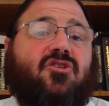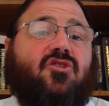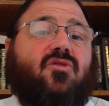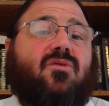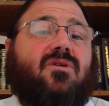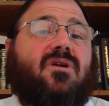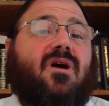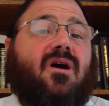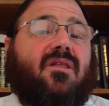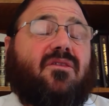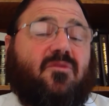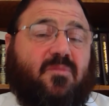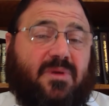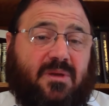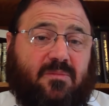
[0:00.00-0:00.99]
cured other
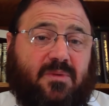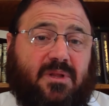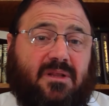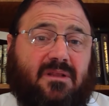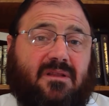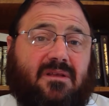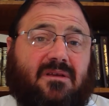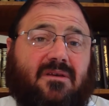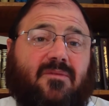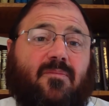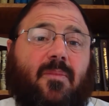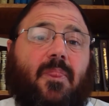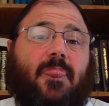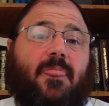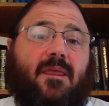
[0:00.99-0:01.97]
people,
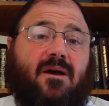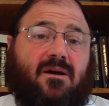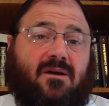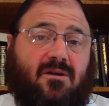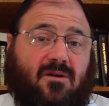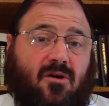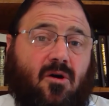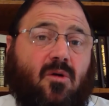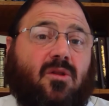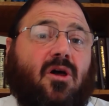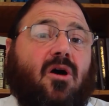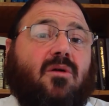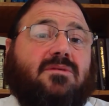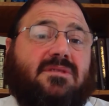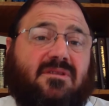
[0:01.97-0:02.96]
a whole
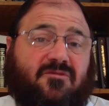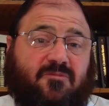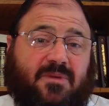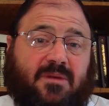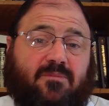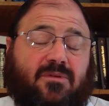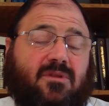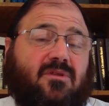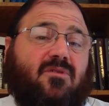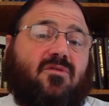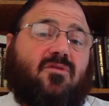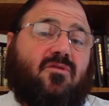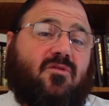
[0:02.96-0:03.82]
host of people